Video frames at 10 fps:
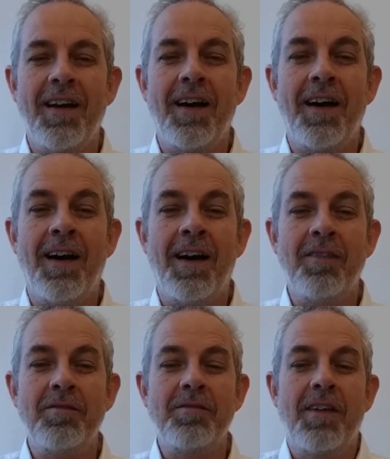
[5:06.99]
I
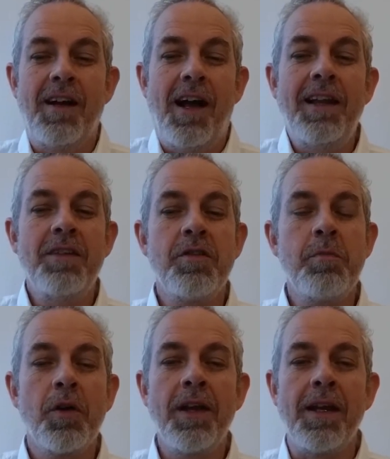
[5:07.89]
live in
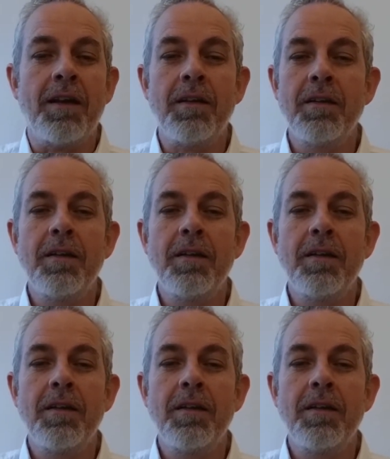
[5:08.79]
Berlin.